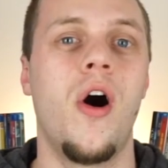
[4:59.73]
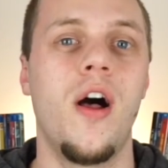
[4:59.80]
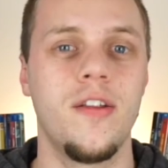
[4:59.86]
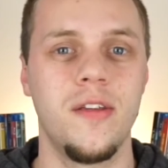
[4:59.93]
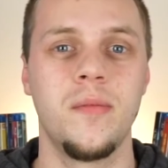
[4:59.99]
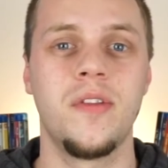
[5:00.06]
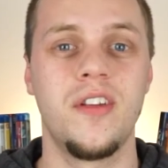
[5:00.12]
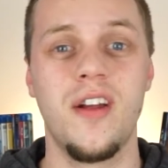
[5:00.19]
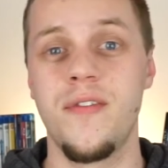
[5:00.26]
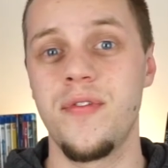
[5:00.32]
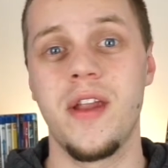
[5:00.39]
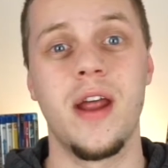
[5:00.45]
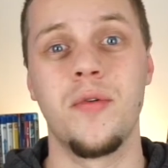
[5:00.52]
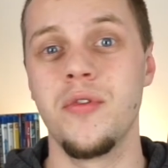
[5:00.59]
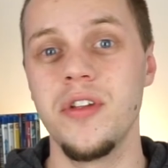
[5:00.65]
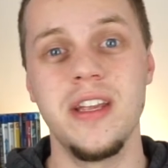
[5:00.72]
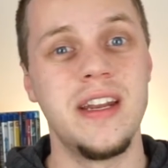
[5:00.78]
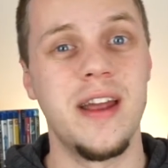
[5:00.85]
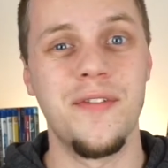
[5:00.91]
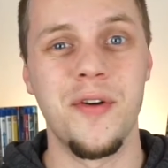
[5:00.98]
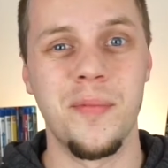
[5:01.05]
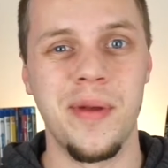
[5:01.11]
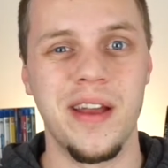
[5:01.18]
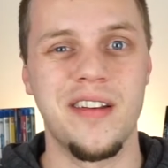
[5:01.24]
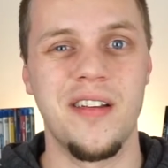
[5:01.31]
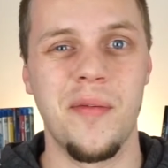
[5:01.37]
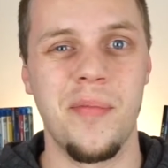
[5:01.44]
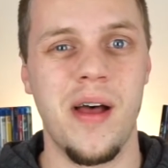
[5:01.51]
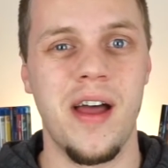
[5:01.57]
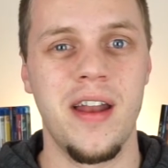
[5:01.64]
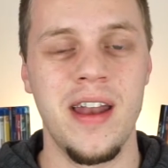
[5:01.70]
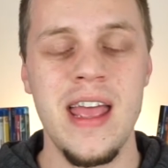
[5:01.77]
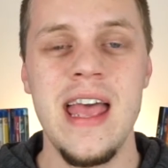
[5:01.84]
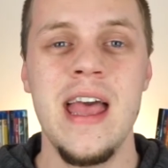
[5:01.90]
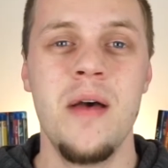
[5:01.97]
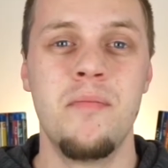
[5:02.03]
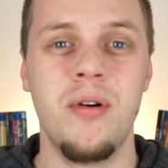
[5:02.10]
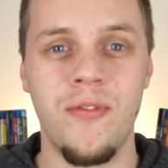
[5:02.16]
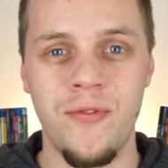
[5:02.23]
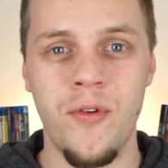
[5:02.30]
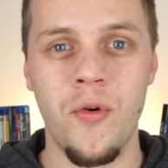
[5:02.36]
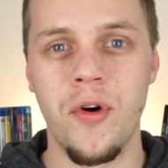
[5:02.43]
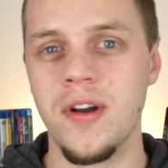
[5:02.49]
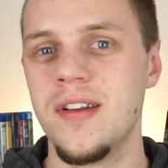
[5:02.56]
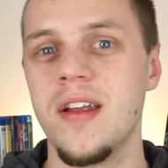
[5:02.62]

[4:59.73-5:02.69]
awesome stuff that I really never picked up on before.